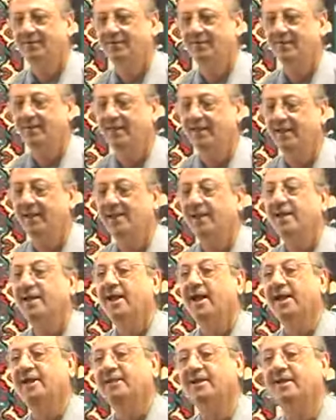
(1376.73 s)
Okay.
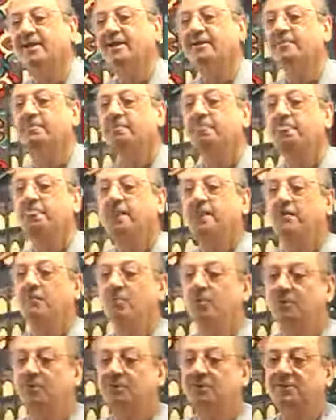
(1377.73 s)
And then
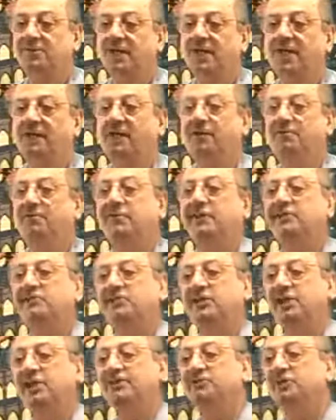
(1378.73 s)
mubtada will
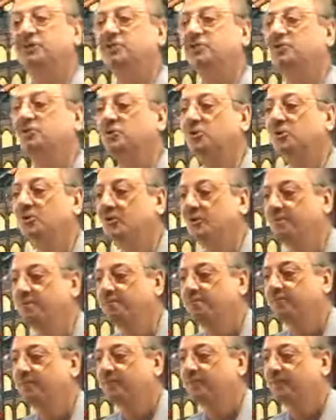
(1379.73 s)
change
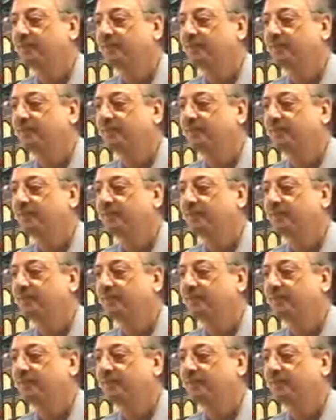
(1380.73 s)
into